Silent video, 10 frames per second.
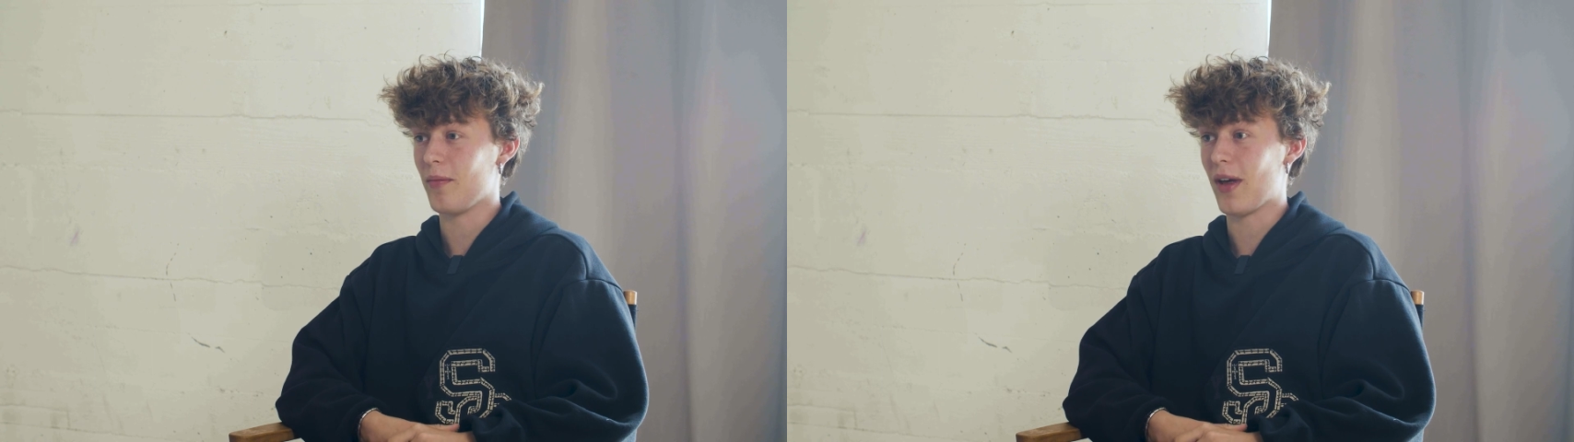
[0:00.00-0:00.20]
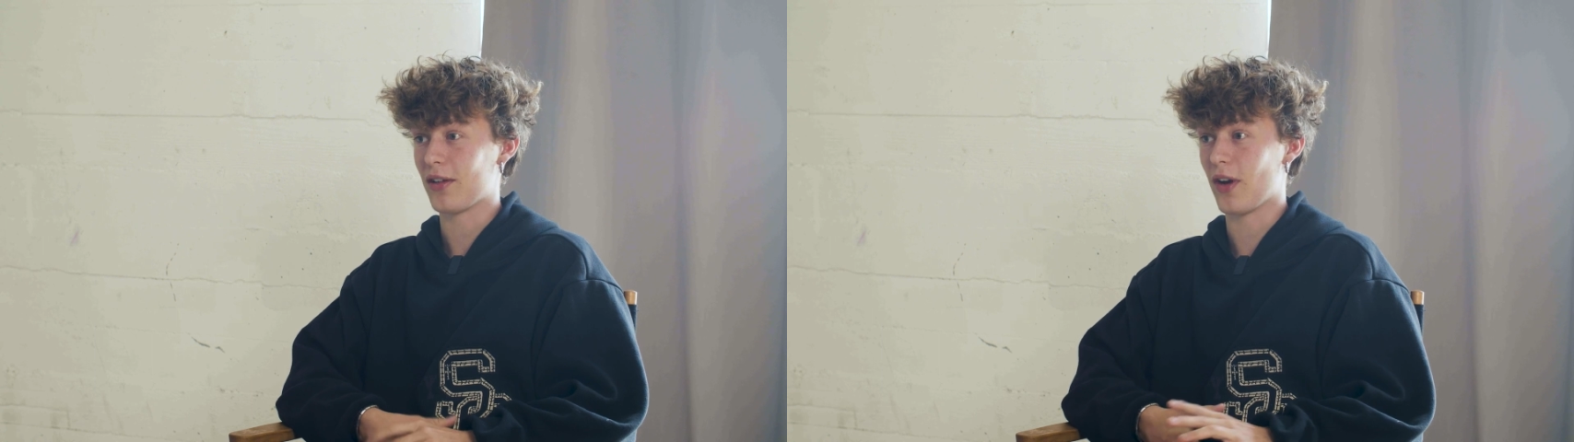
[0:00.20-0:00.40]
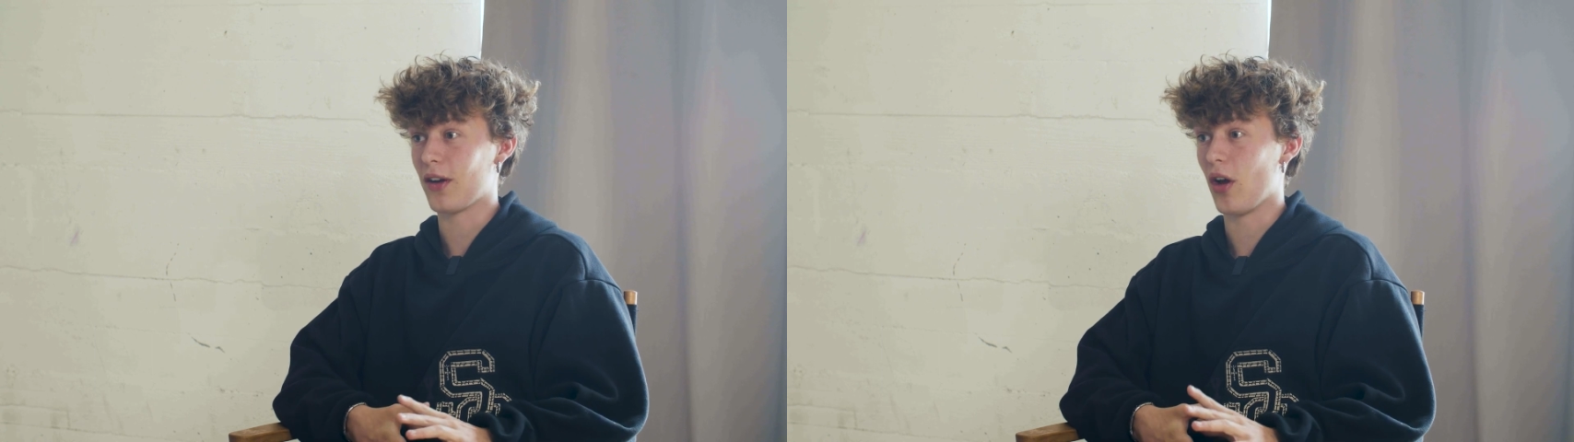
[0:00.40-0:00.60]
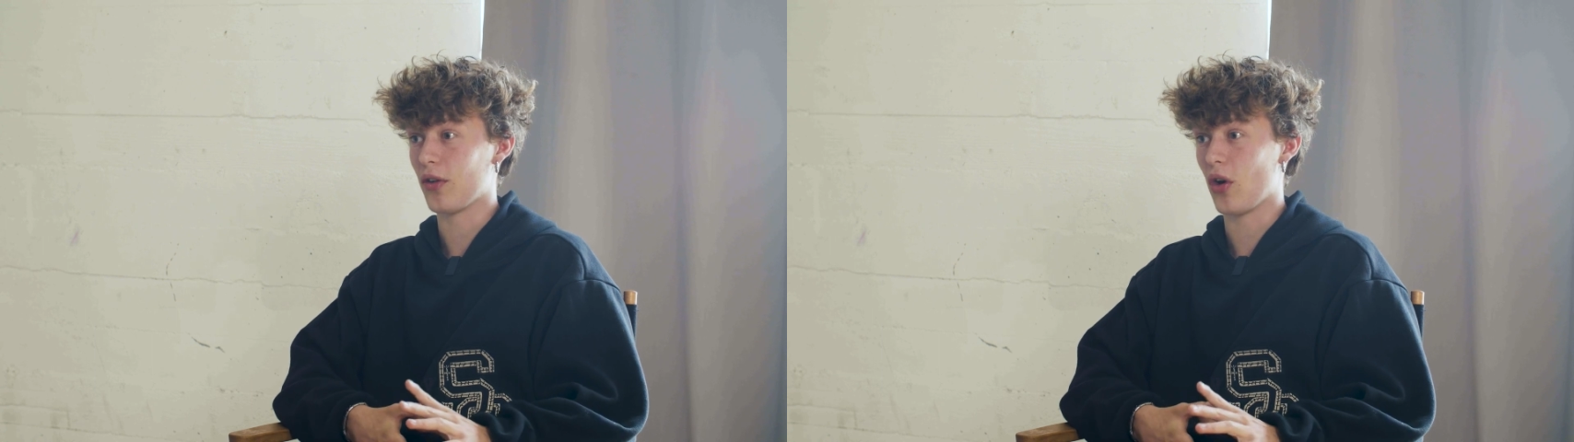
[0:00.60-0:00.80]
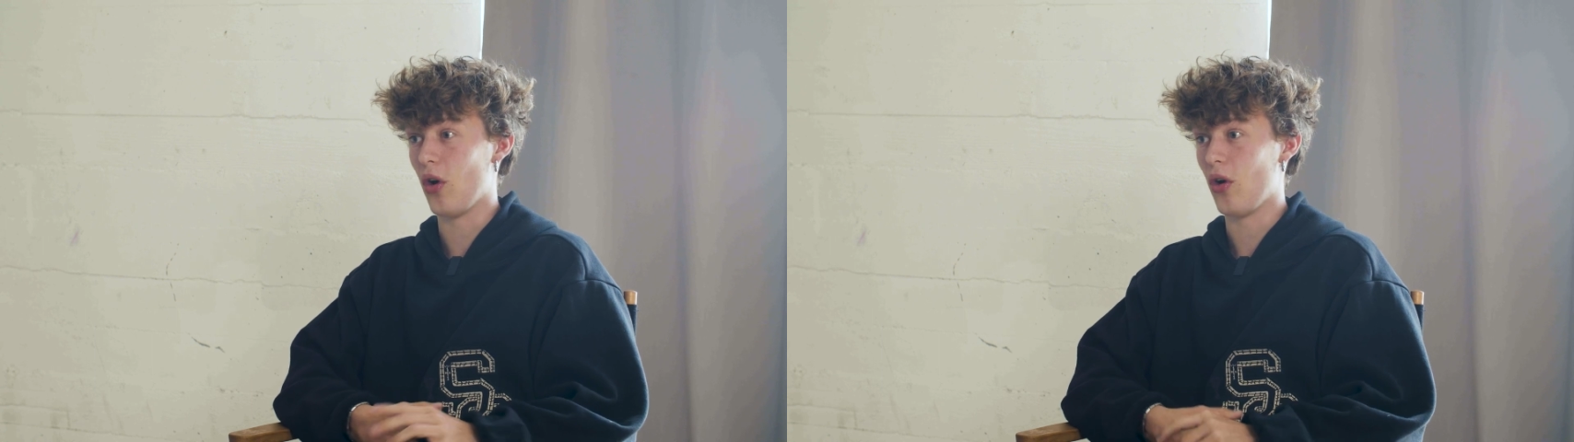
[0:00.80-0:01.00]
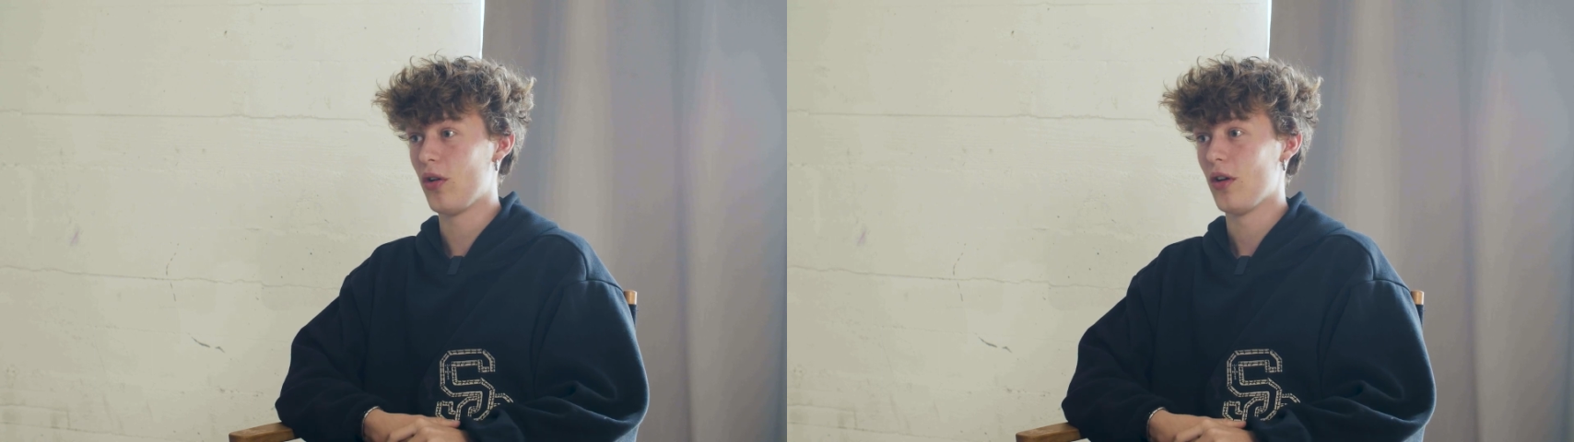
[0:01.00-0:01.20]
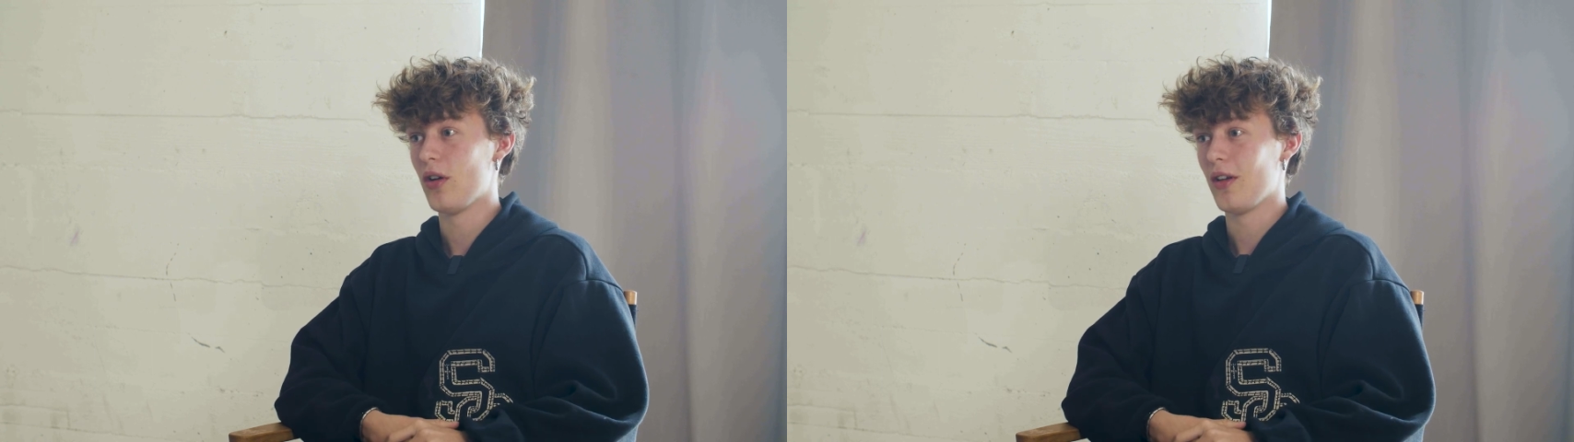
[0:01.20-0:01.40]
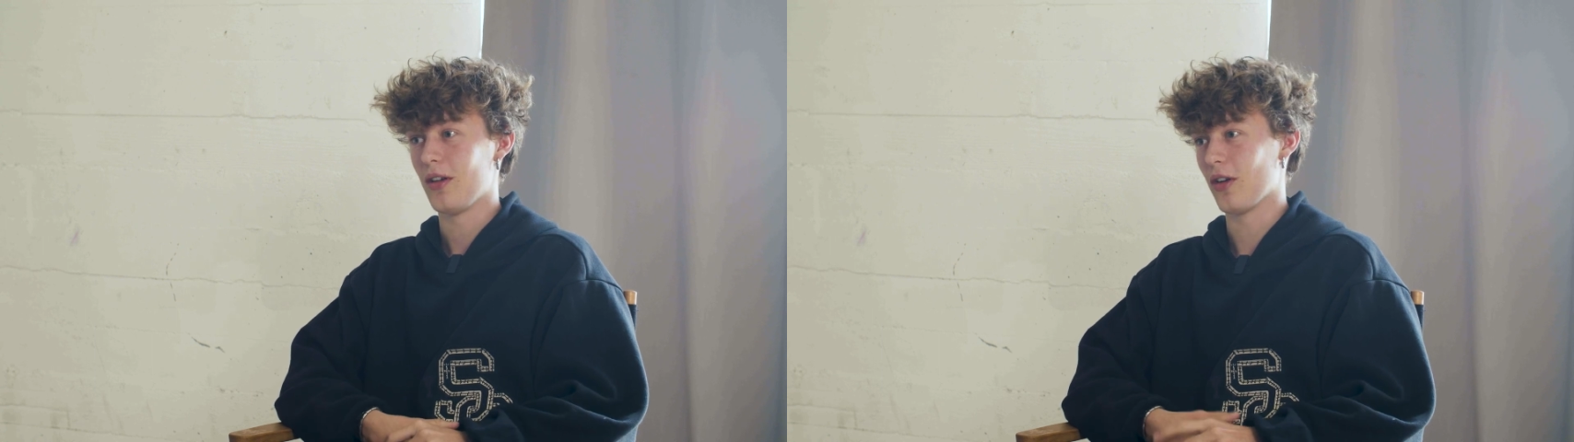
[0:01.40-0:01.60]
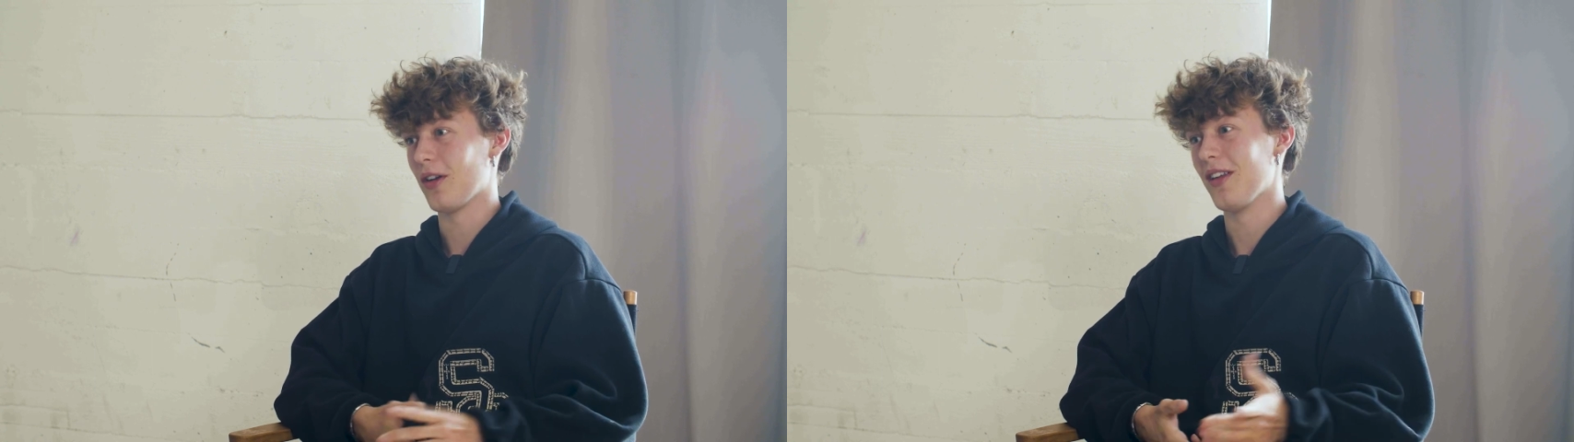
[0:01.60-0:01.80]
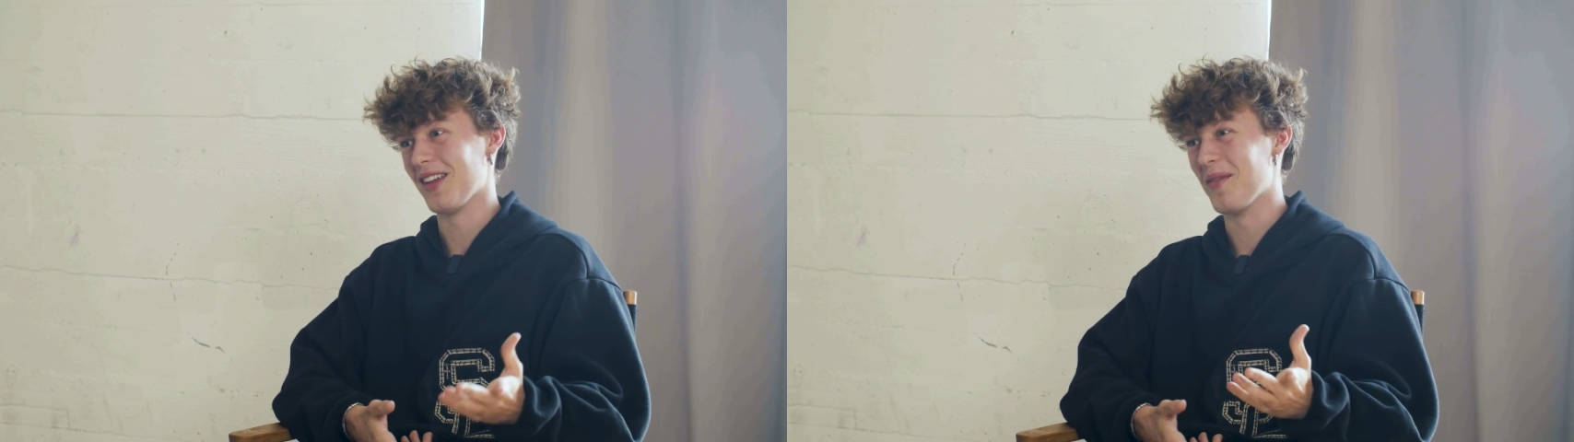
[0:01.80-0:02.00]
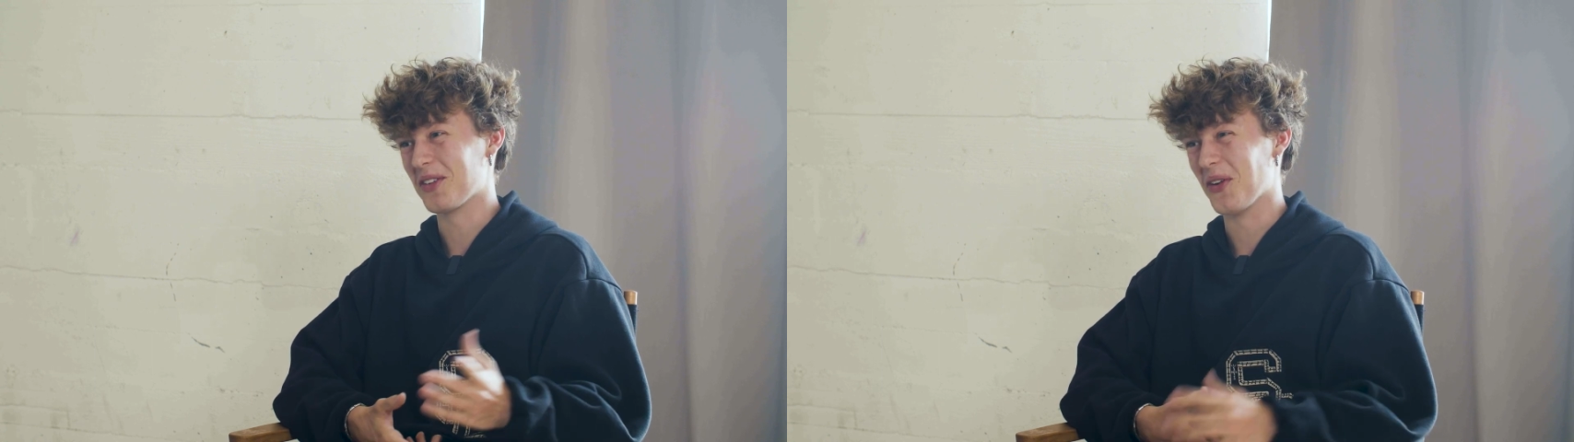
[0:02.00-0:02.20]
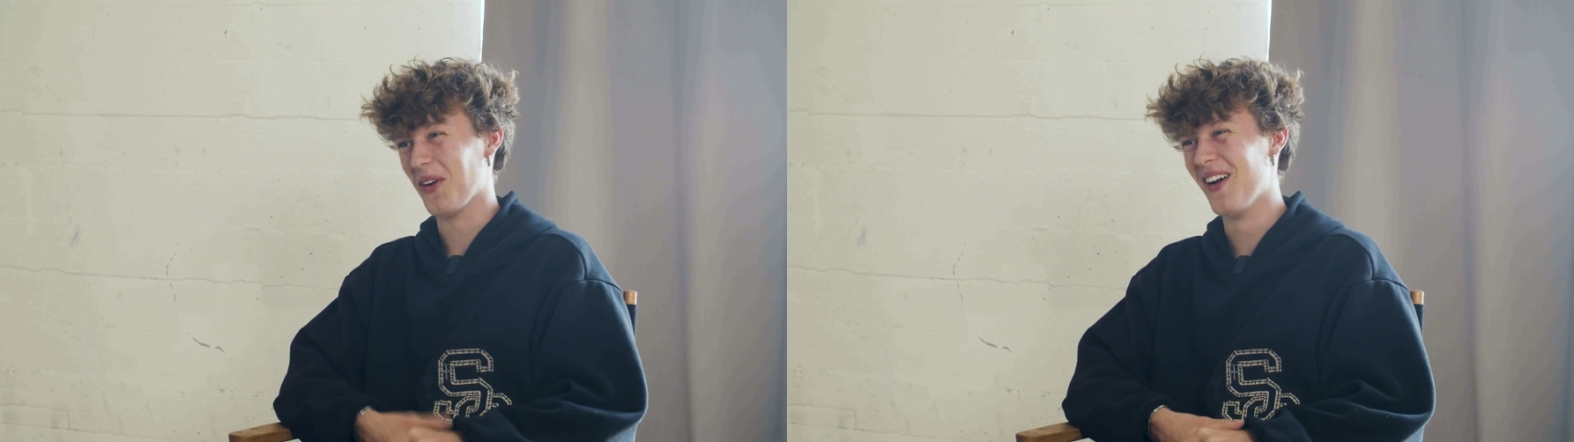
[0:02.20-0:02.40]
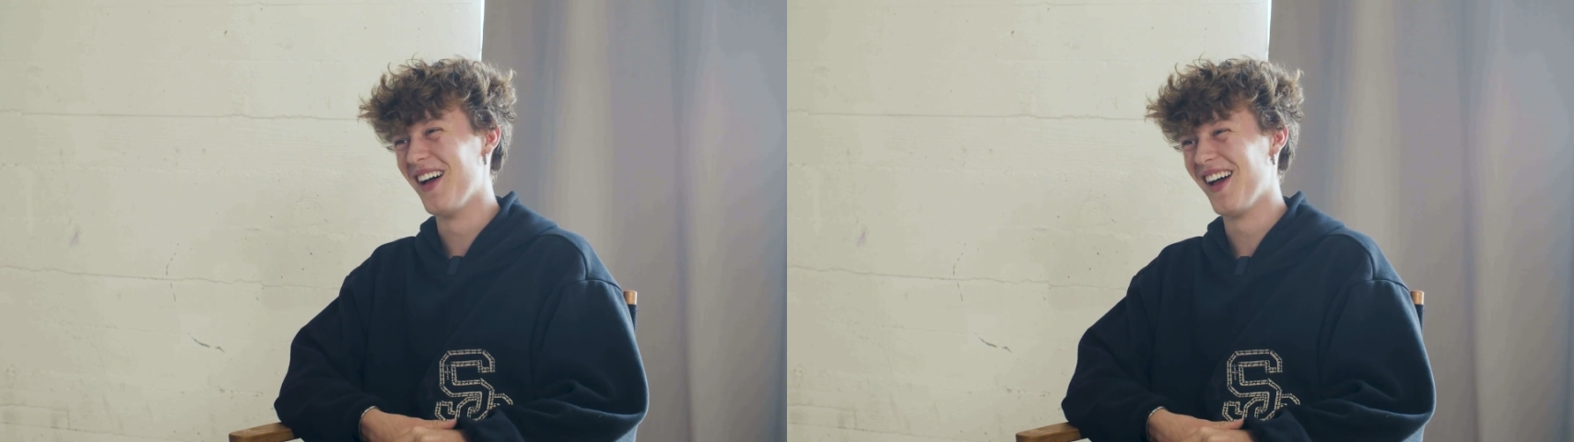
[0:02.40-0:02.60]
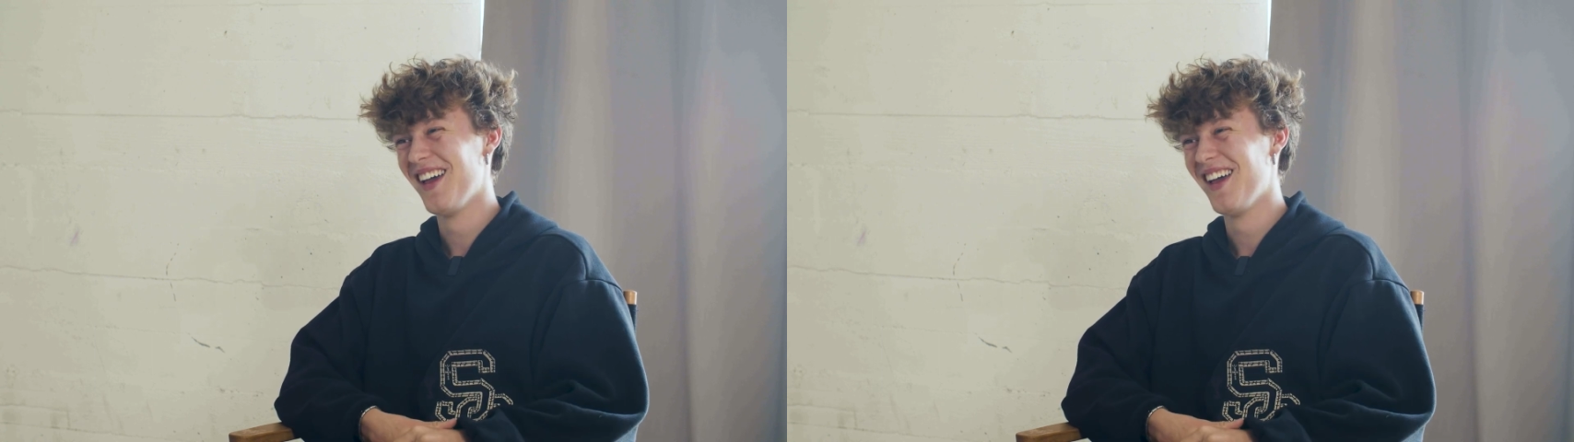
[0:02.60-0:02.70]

best friend called Cole, or his name is Cole.